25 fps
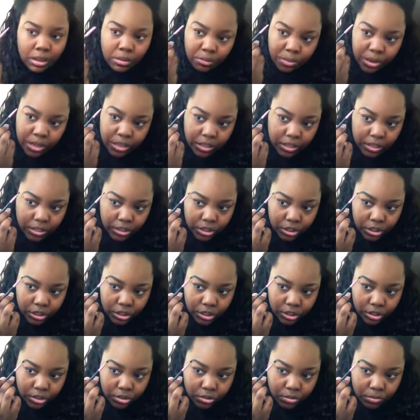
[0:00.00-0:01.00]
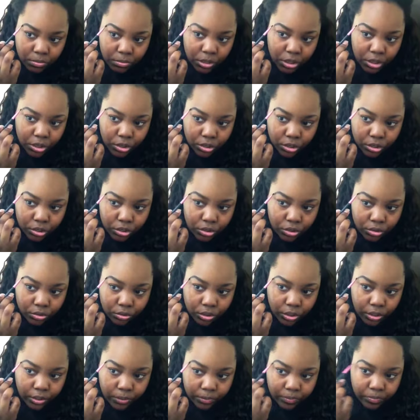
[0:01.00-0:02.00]
but this is just to make
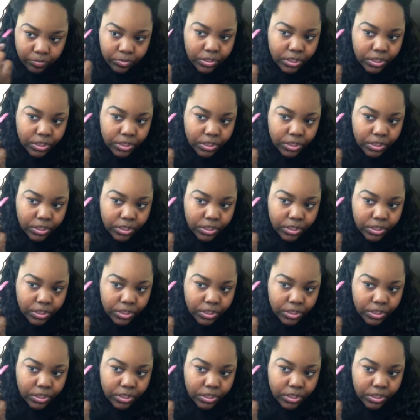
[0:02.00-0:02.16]
sure